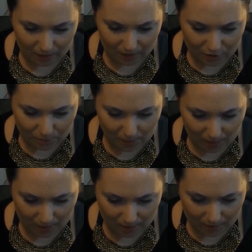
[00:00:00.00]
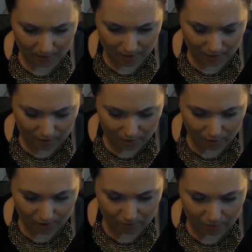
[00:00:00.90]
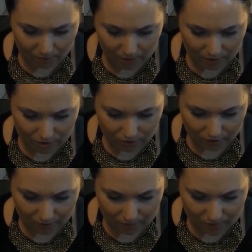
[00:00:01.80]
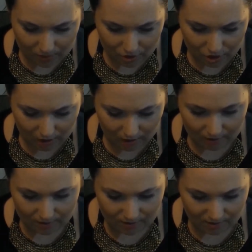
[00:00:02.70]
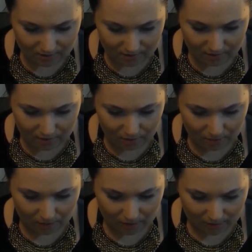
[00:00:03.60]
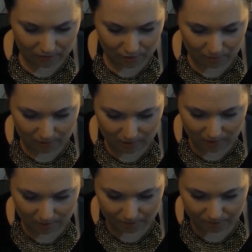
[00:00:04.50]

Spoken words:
Peach Punk Cream Blush for Lips and Cheeks. Oh my god, I have to open it up.